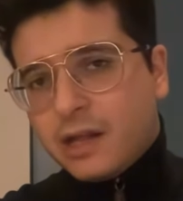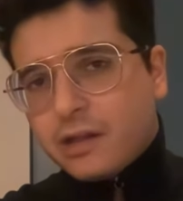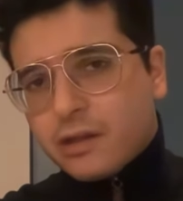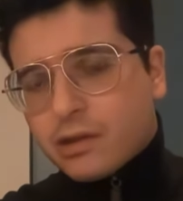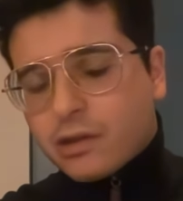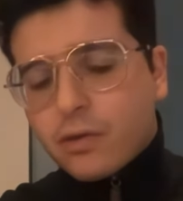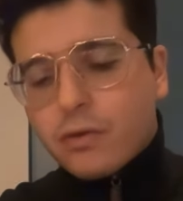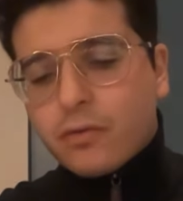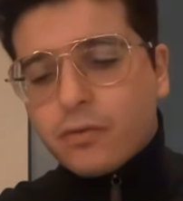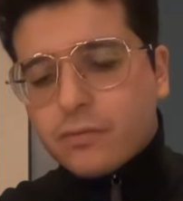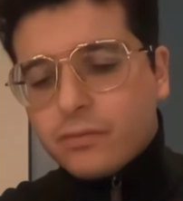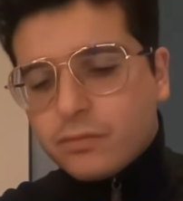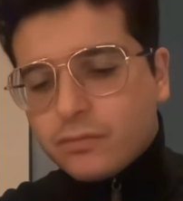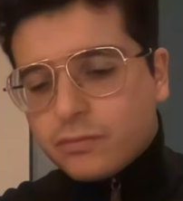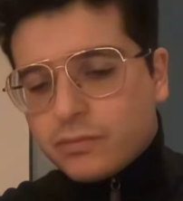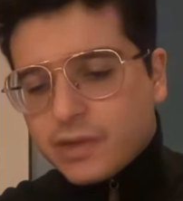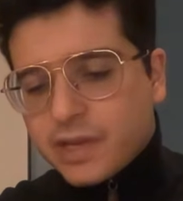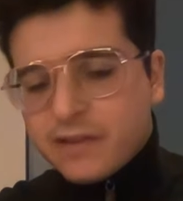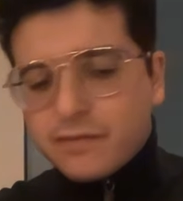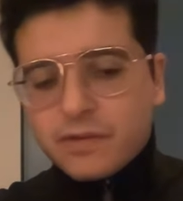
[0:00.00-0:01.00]
So
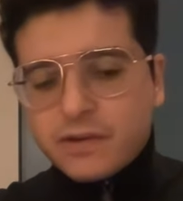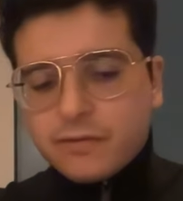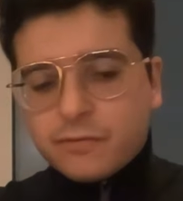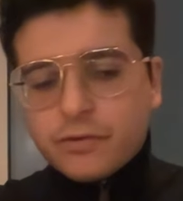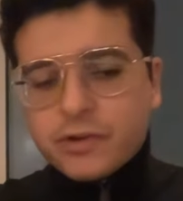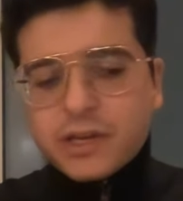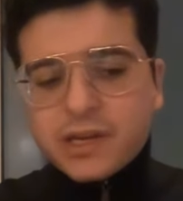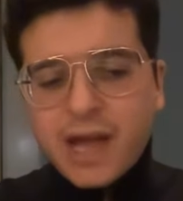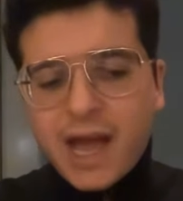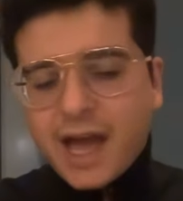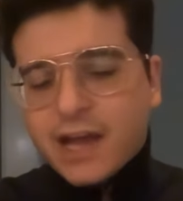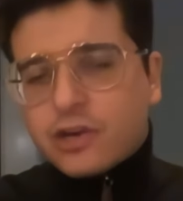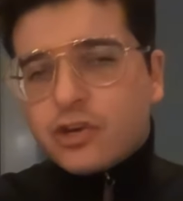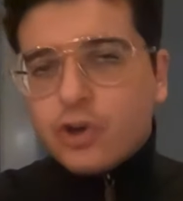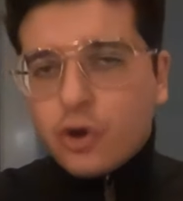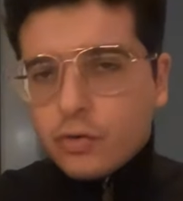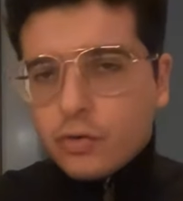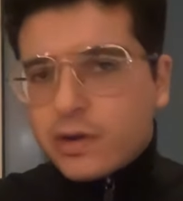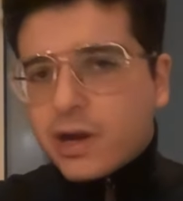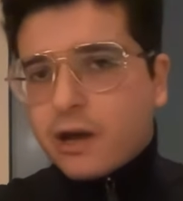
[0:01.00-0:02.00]
even if we had
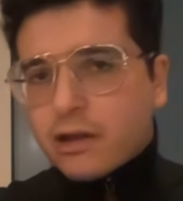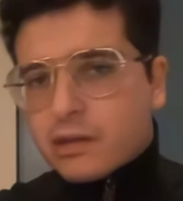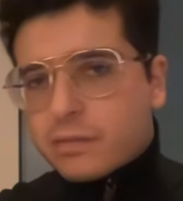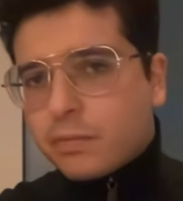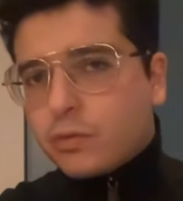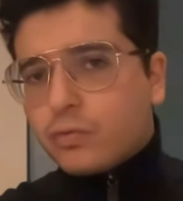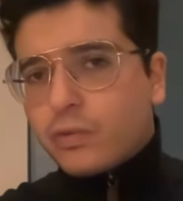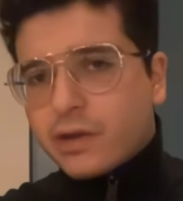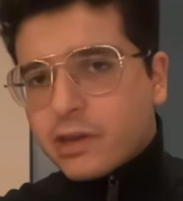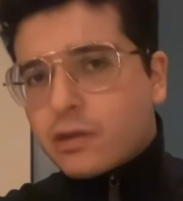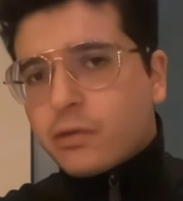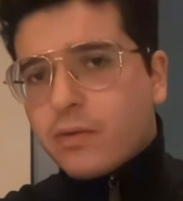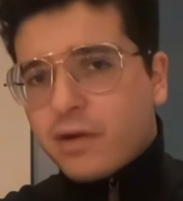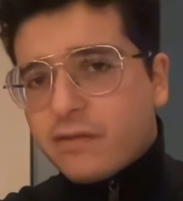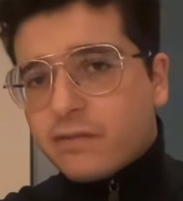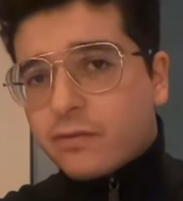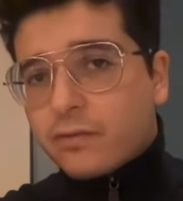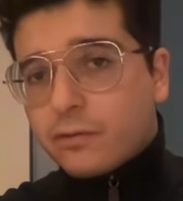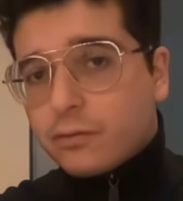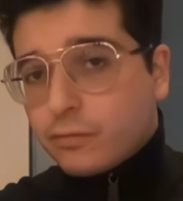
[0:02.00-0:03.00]
no gospel
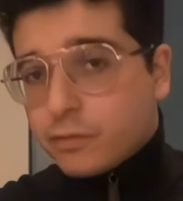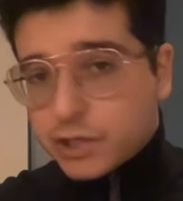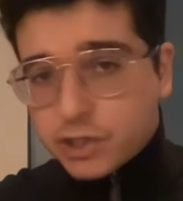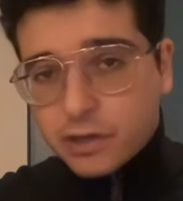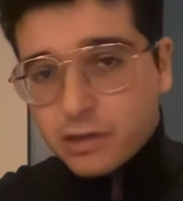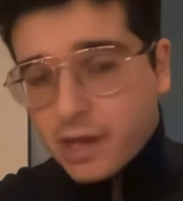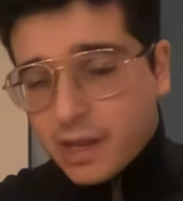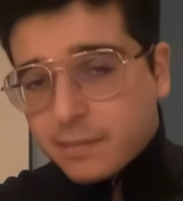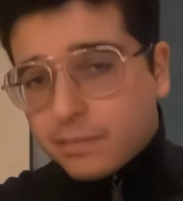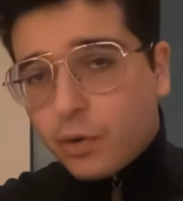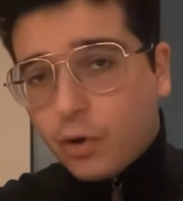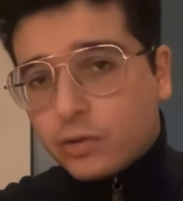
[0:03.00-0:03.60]
whatsoever, which St.